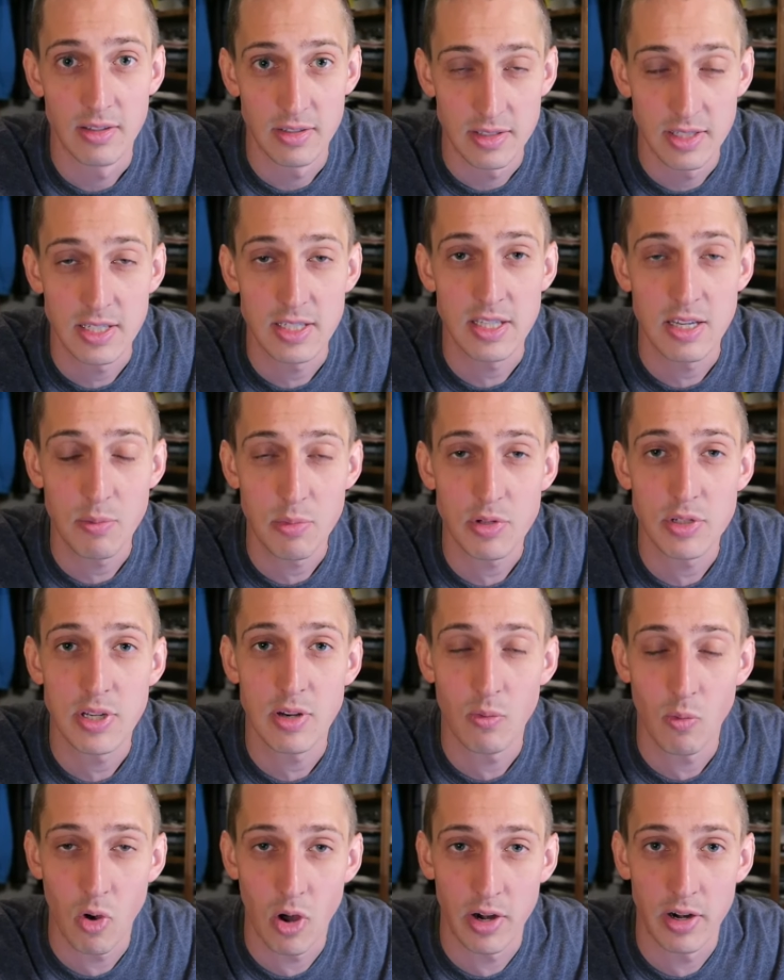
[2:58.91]

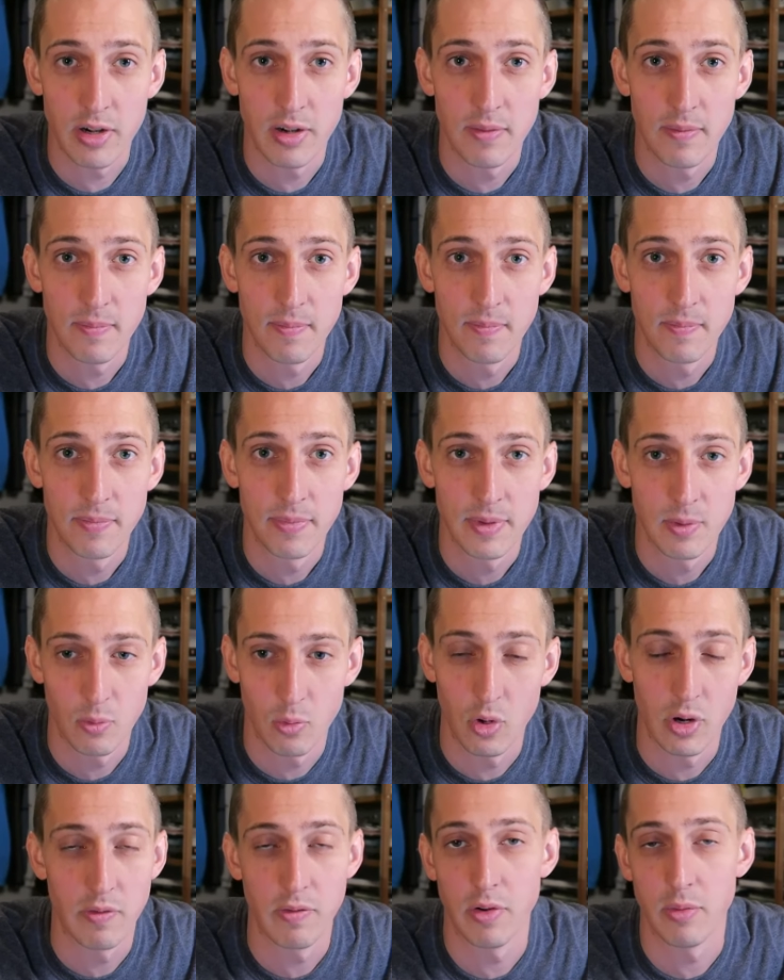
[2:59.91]
16% water,
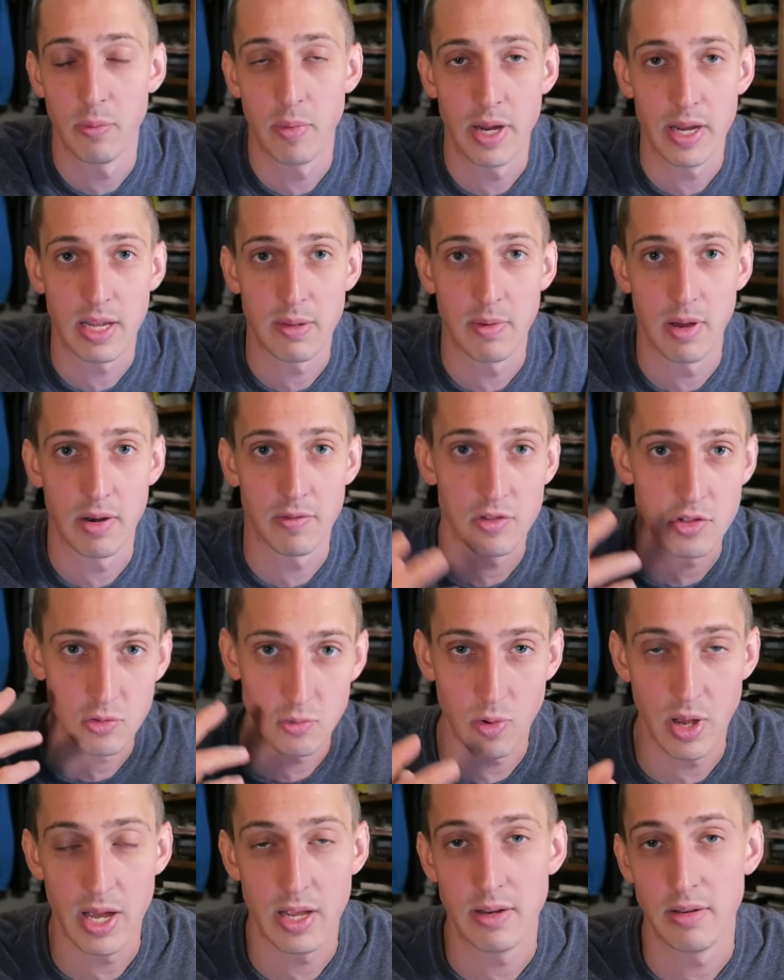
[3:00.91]
wherever it might come out of
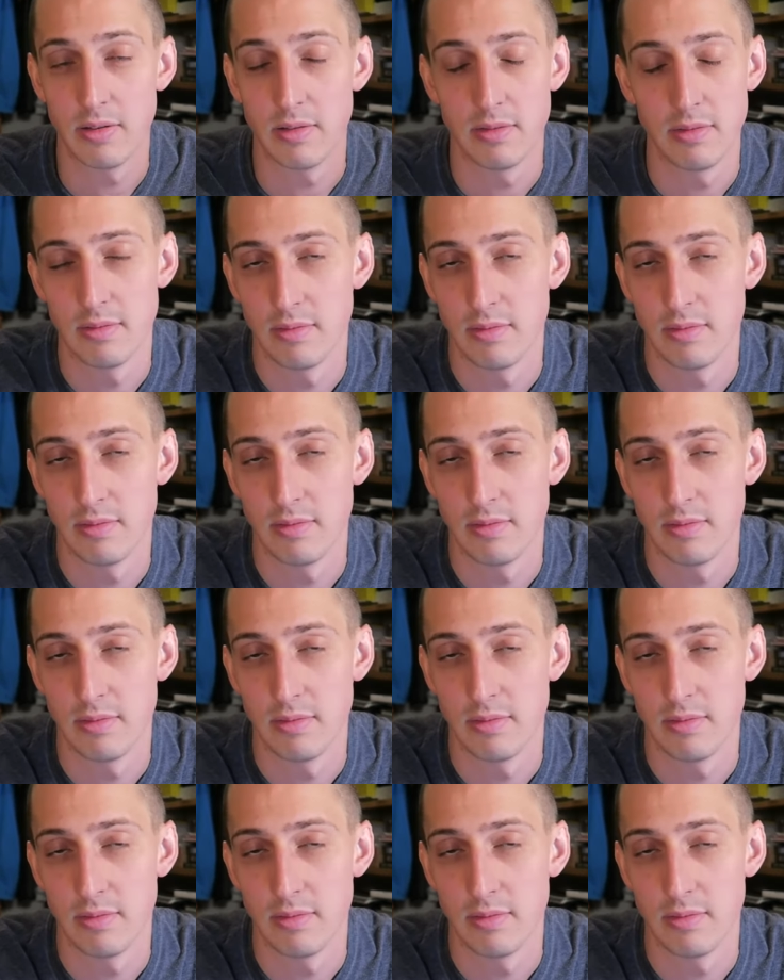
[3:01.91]
sweat,